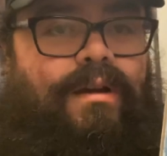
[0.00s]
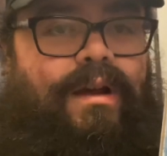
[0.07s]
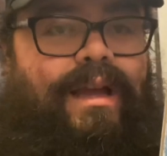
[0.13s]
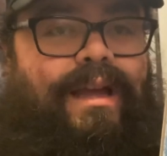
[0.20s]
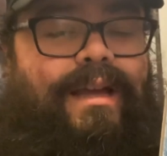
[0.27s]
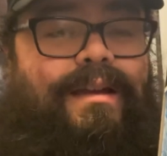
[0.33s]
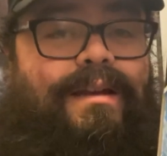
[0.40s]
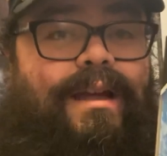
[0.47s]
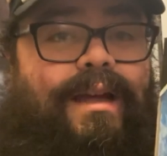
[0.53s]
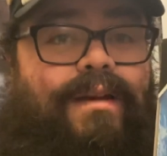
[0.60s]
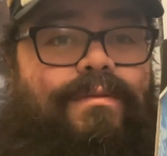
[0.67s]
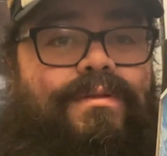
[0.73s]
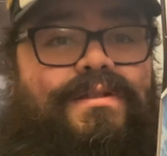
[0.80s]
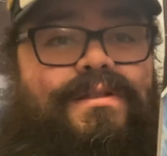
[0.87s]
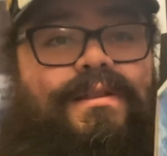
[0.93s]
and I
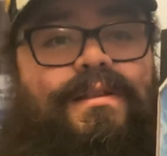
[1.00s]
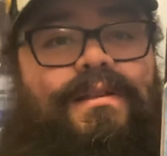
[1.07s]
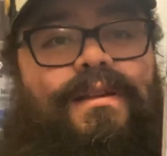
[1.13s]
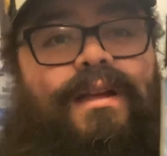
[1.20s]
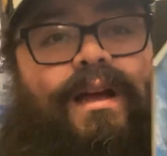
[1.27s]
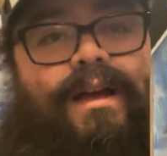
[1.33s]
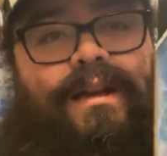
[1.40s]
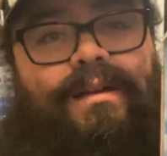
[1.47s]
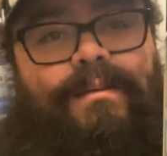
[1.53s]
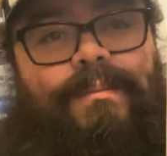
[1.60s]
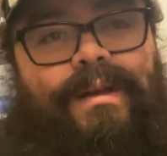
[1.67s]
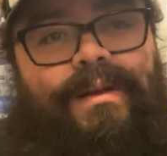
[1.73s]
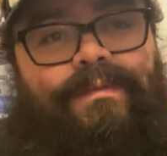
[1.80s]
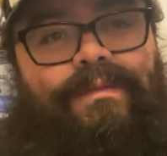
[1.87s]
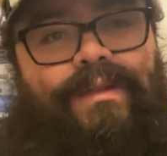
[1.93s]
was not a
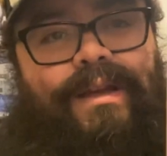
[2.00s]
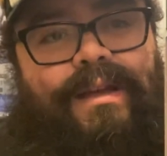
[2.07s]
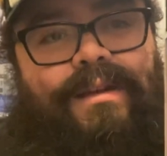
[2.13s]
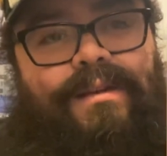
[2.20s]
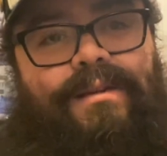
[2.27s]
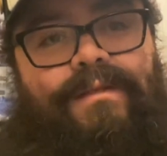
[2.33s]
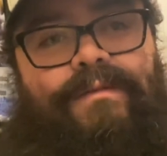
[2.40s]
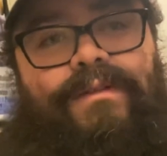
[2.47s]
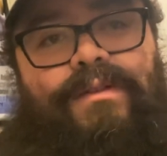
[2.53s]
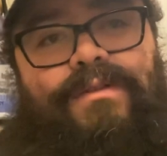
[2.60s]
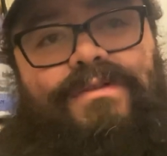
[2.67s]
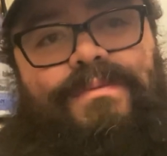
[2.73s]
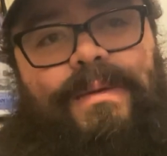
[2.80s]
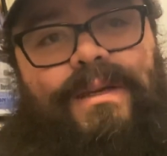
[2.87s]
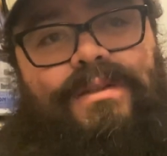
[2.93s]
big fan of
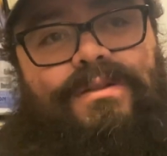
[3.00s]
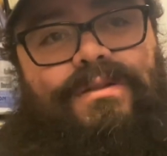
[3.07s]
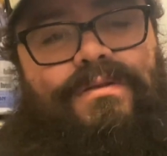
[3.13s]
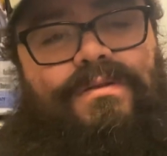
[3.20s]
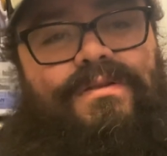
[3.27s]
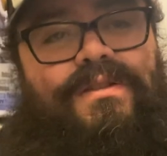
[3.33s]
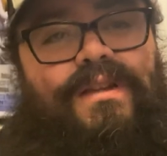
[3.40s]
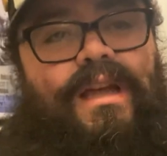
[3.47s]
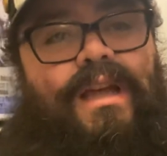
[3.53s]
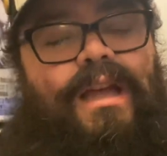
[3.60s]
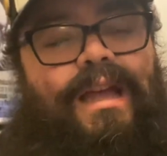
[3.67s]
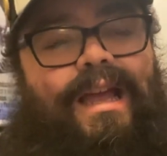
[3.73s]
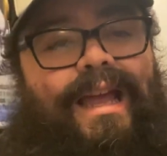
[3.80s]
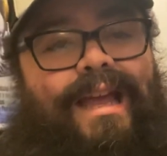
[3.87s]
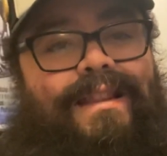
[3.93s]
those pictures.
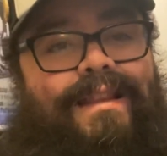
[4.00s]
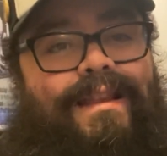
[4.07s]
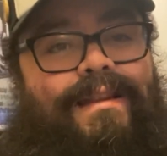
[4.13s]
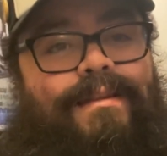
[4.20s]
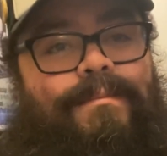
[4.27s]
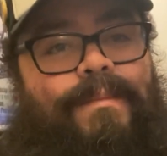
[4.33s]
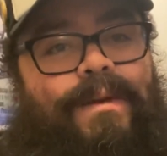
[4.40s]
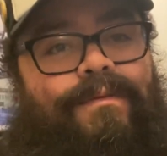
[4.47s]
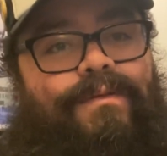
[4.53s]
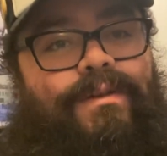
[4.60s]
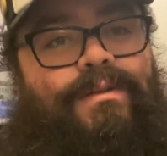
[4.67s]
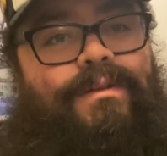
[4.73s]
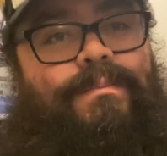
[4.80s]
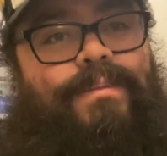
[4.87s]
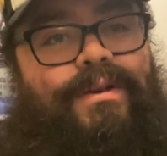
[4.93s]
And then
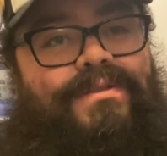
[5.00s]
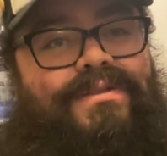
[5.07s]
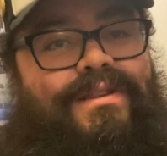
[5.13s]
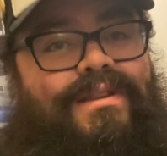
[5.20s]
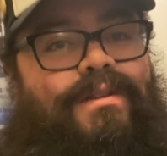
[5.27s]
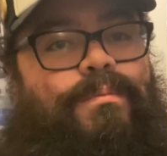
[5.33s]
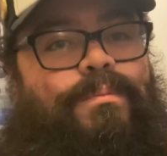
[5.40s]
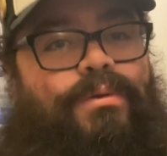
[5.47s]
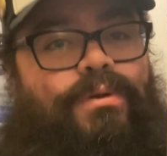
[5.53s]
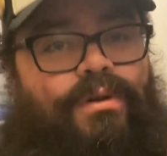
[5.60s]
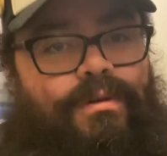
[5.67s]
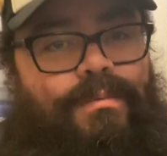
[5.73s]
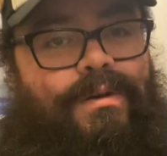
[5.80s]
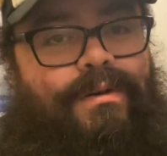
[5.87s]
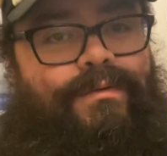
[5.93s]
McFarlane posted their
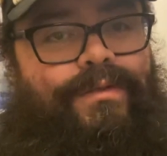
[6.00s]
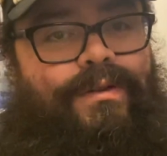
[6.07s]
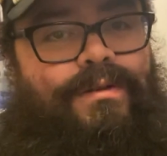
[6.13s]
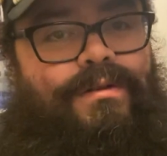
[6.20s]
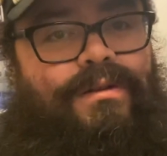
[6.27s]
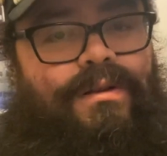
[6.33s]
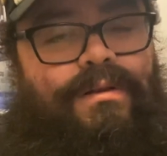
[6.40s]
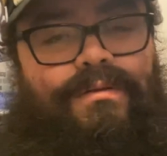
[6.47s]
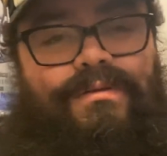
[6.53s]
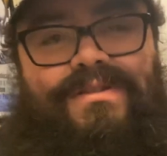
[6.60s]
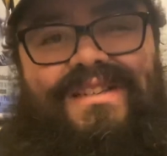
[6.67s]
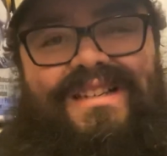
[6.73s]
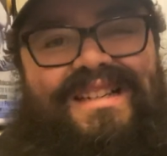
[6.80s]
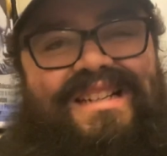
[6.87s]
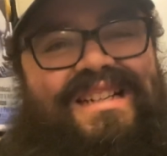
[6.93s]
promo photos,
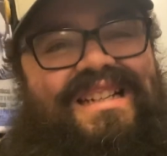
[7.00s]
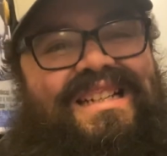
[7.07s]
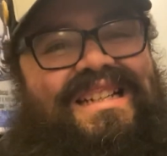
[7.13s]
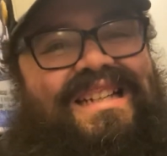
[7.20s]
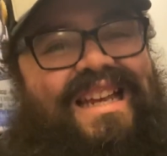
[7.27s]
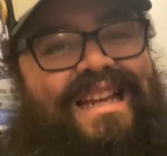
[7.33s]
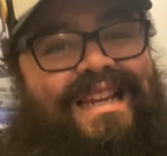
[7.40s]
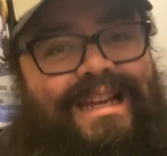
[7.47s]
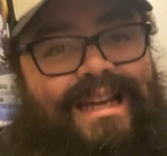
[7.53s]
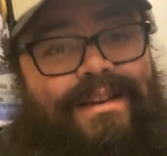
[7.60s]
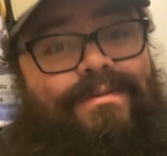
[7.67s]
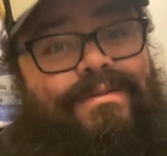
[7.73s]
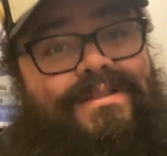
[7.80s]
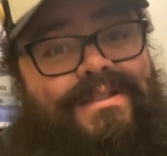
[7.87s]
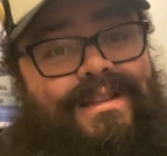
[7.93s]
and I
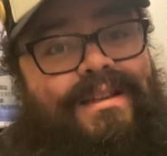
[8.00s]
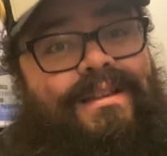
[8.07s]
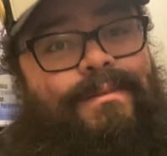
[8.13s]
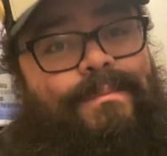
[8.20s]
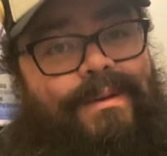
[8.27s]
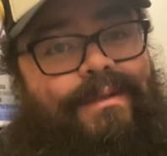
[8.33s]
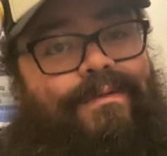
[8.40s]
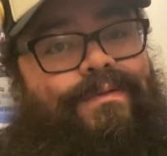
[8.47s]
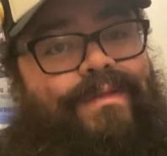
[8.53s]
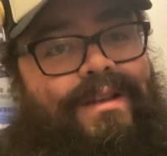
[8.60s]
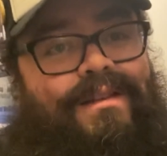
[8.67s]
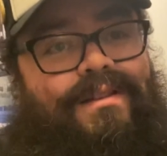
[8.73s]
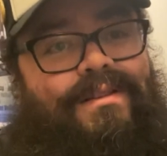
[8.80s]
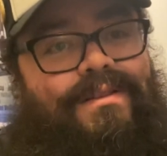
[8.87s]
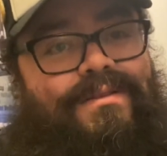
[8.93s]
was not a big
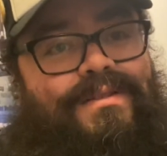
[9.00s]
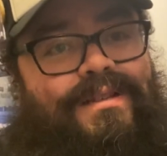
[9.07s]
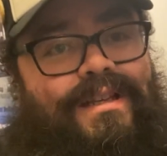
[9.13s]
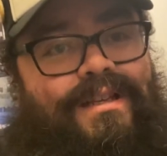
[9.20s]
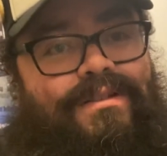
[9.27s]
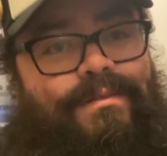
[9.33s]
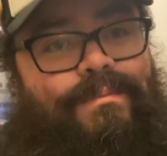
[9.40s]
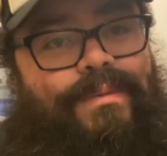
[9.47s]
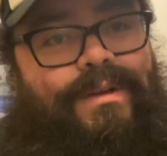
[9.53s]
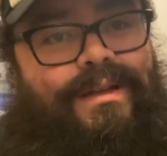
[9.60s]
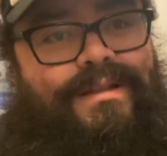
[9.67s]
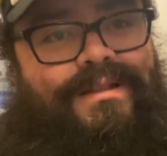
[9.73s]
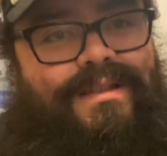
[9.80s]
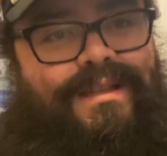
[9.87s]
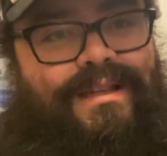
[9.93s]
fan of those either, but
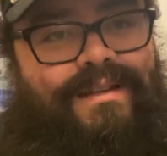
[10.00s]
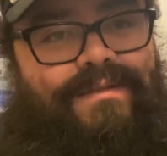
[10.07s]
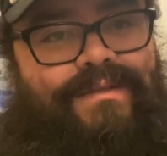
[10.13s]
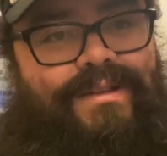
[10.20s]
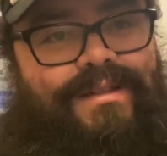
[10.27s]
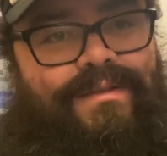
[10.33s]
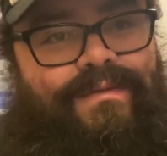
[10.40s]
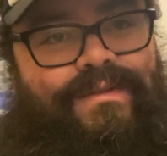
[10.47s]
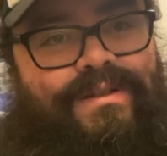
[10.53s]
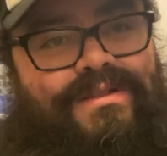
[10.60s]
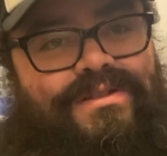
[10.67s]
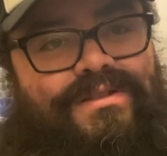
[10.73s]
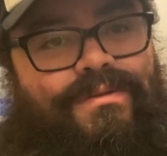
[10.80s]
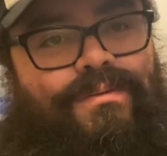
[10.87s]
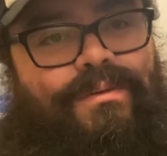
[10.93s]
it's kind of a different
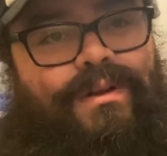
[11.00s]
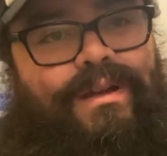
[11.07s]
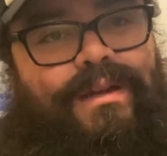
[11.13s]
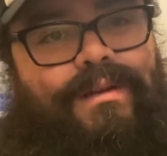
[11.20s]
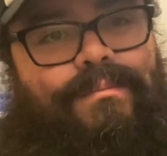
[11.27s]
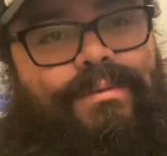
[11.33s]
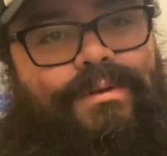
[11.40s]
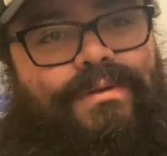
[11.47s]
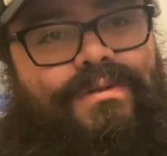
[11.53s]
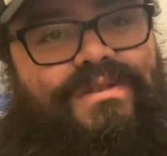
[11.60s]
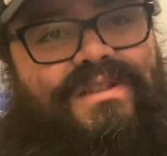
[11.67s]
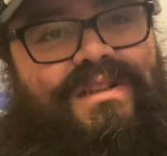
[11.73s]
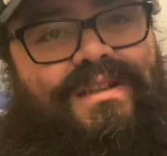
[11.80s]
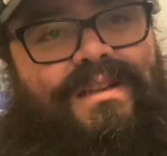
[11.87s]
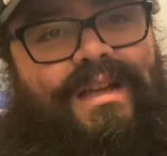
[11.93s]
story in
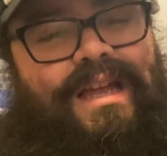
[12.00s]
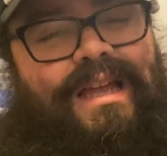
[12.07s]
person.